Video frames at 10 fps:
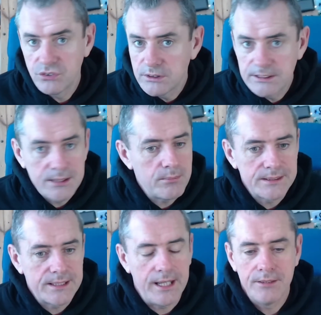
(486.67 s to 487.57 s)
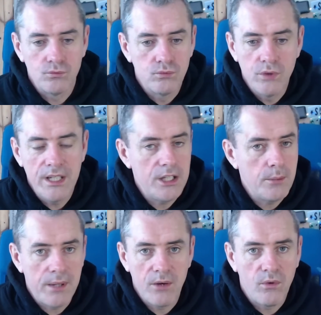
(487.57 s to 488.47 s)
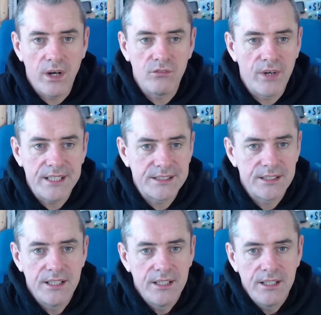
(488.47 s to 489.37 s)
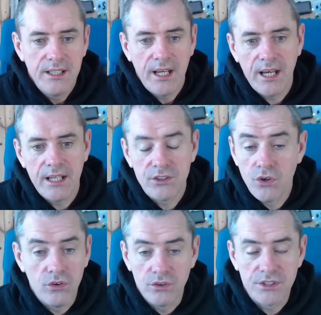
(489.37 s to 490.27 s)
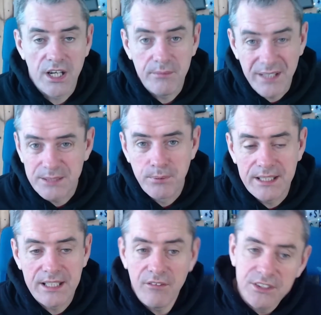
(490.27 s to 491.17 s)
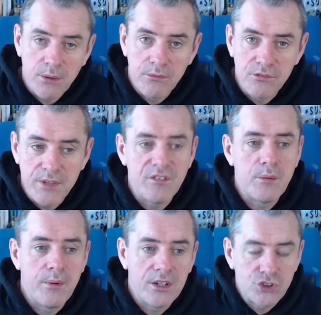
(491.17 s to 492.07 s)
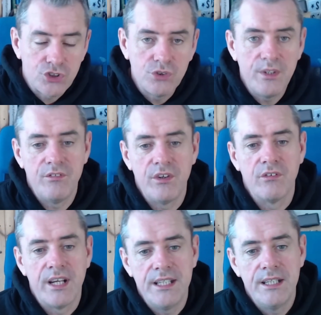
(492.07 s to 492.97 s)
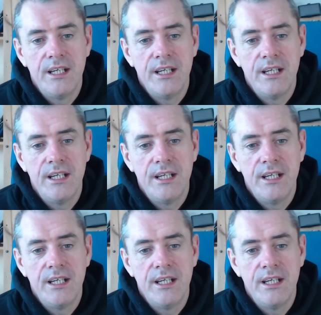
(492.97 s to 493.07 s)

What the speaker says: Simple as that. Really, you pay one rate the whole time, and that's pretty clever. That's coming from EV Box through EV Ready.